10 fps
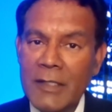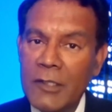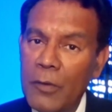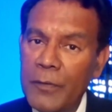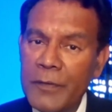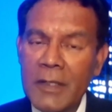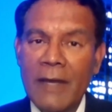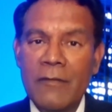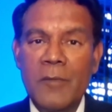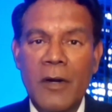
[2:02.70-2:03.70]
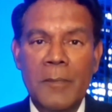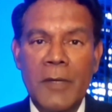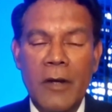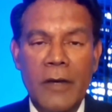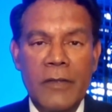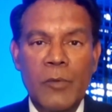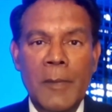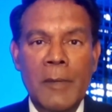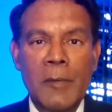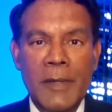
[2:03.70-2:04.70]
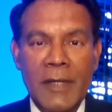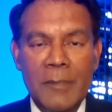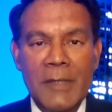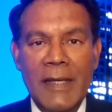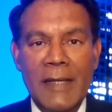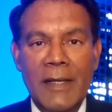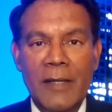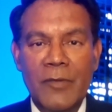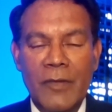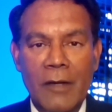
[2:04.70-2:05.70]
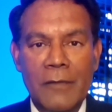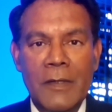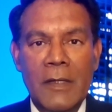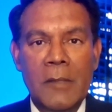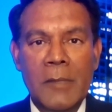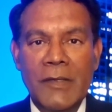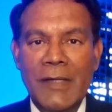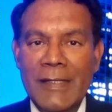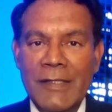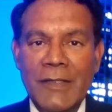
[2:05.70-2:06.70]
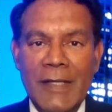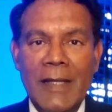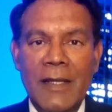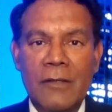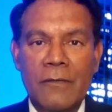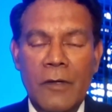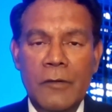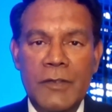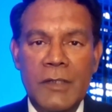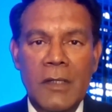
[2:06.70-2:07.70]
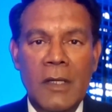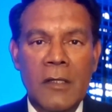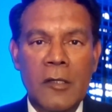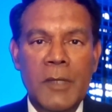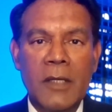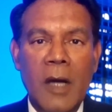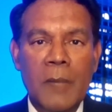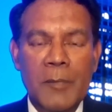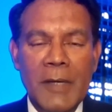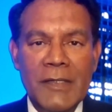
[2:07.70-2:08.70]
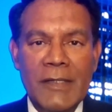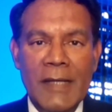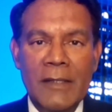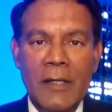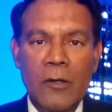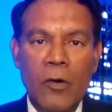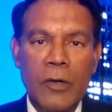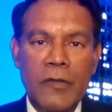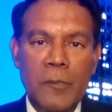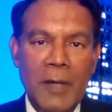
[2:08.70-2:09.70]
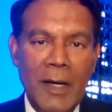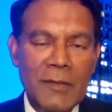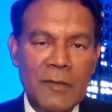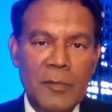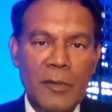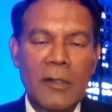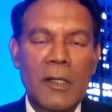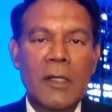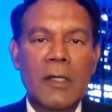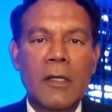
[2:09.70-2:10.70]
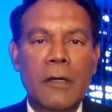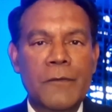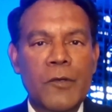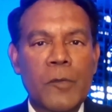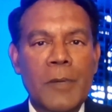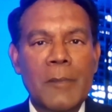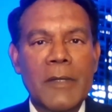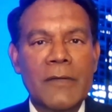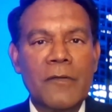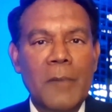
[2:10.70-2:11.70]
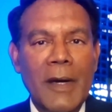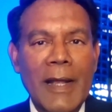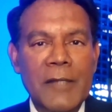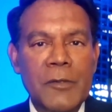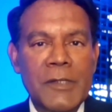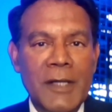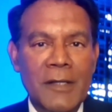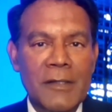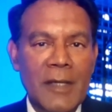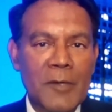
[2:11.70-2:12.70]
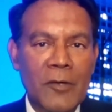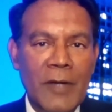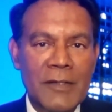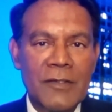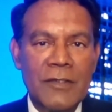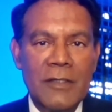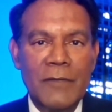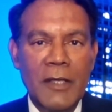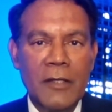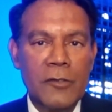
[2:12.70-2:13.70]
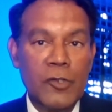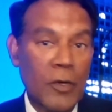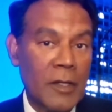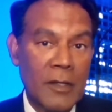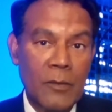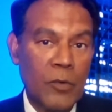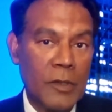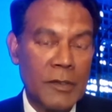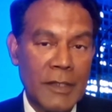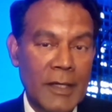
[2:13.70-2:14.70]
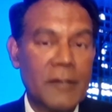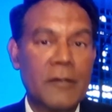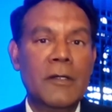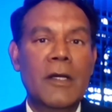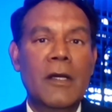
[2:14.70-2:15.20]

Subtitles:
don't think Kevin McCarthy will be able to become the candidate himself because he just can't get the votes. Could be a compromise candidate, or it's possible a few Republicans might actually reach out to Democrats and see if they could jointly work together